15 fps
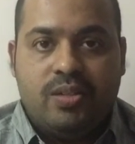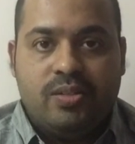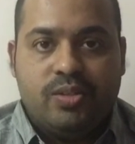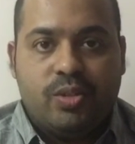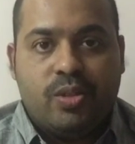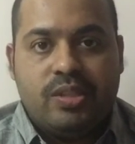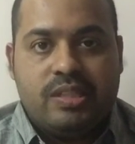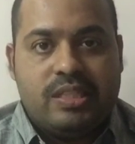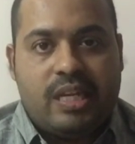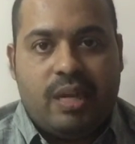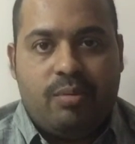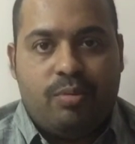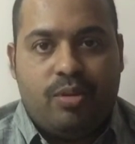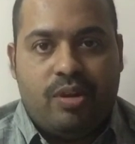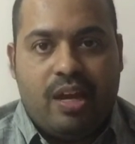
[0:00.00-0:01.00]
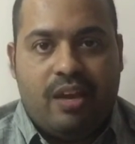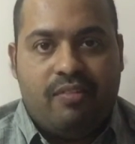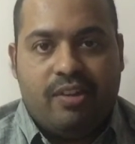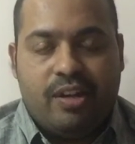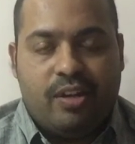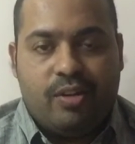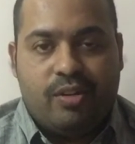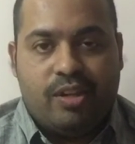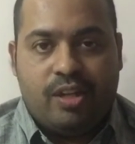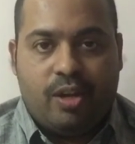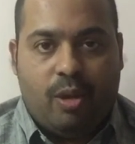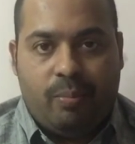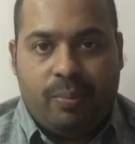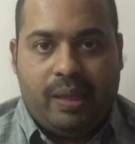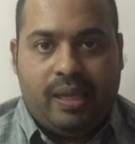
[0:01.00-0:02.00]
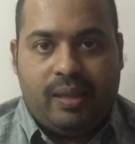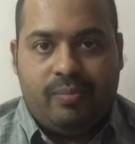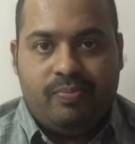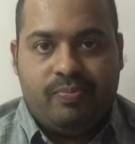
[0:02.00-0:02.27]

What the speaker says: So it's time to dive into the topic.